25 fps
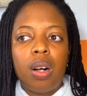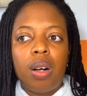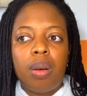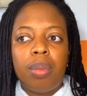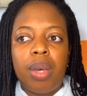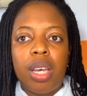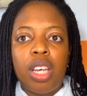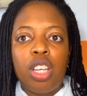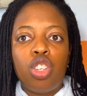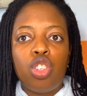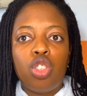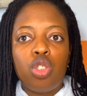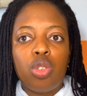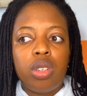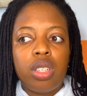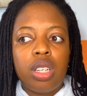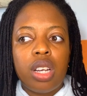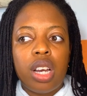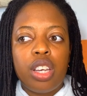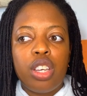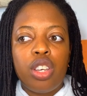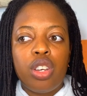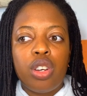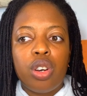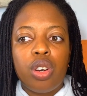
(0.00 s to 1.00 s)
Ensure
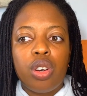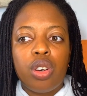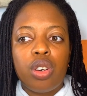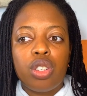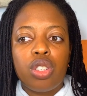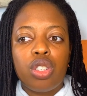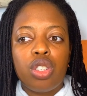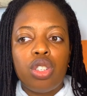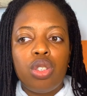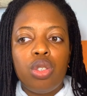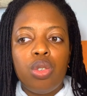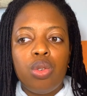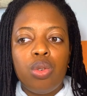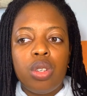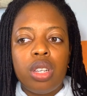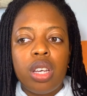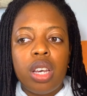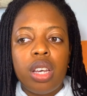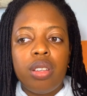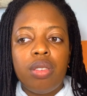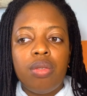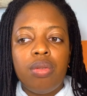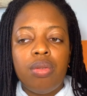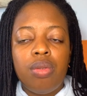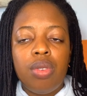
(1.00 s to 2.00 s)
that your
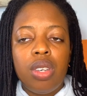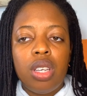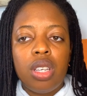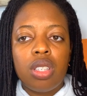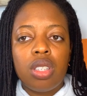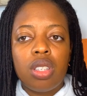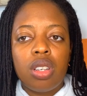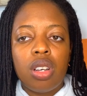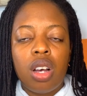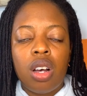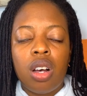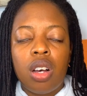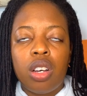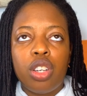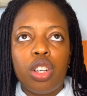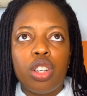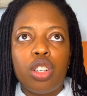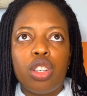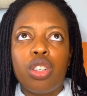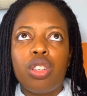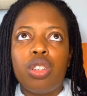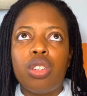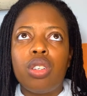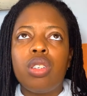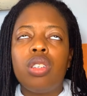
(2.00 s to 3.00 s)
student visa or
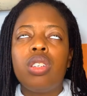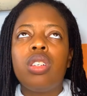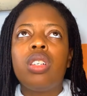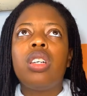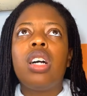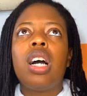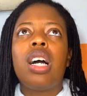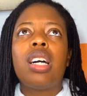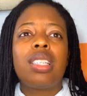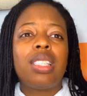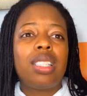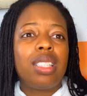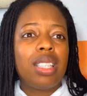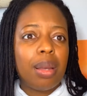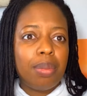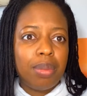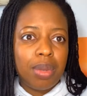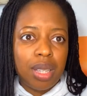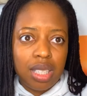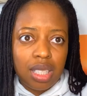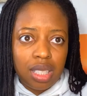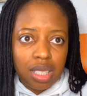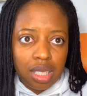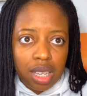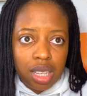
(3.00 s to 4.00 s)
your
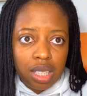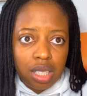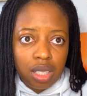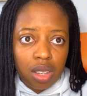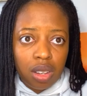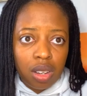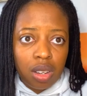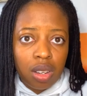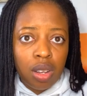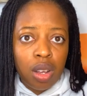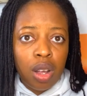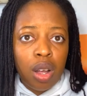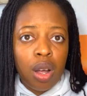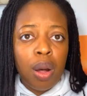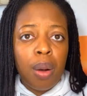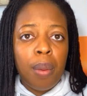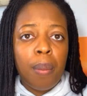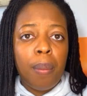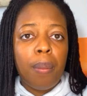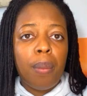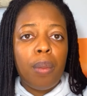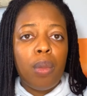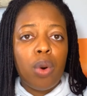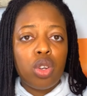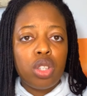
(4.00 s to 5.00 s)
acceptance letter
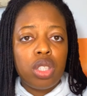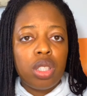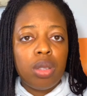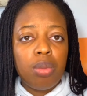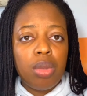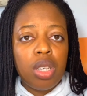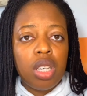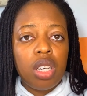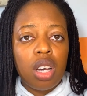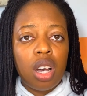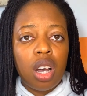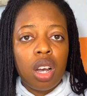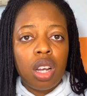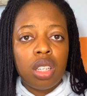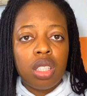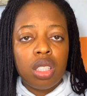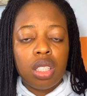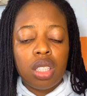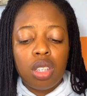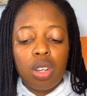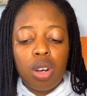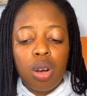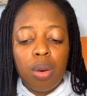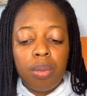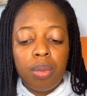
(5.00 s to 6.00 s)
must be on the
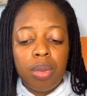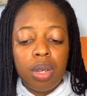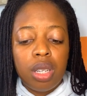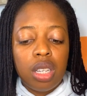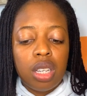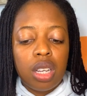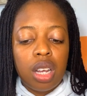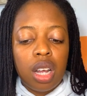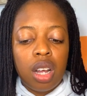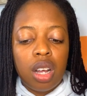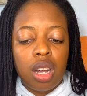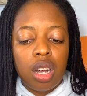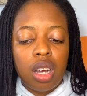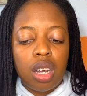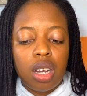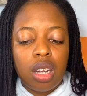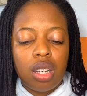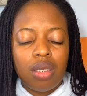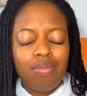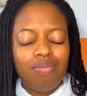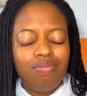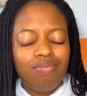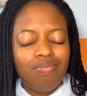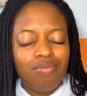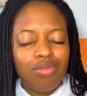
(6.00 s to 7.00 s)
company,
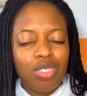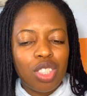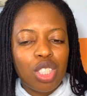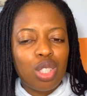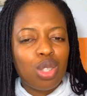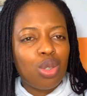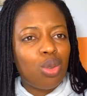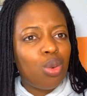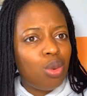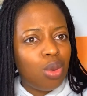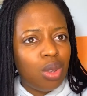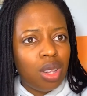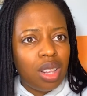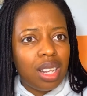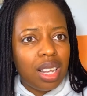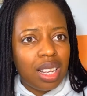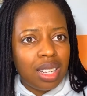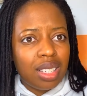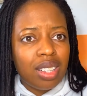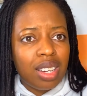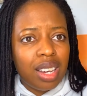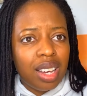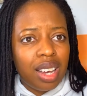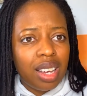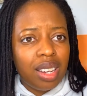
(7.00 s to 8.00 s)
the school
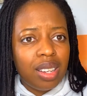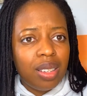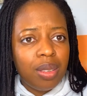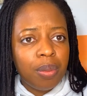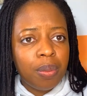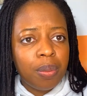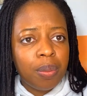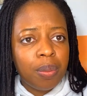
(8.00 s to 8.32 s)
letterhead,